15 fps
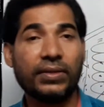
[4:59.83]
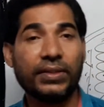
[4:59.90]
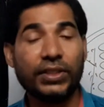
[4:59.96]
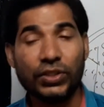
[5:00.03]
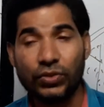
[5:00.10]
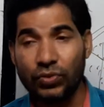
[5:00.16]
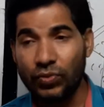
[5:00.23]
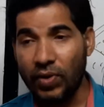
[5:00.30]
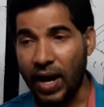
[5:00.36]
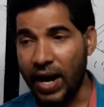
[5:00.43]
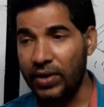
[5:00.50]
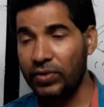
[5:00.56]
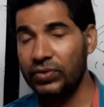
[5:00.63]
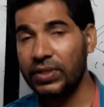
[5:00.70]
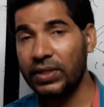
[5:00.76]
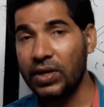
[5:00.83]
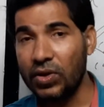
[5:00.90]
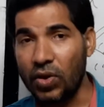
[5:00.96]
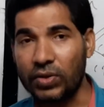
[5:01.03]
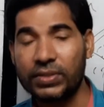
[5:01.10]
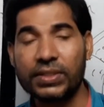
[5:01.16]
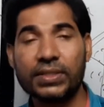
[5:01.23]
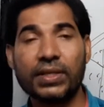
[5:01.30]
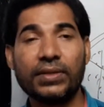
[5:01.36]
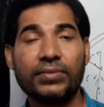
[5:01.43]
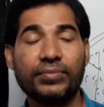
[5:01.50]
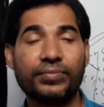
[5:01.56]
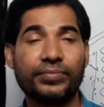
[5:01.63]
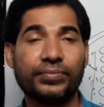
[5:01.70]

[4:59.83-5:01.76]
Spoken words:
into hydrogen and oxygen.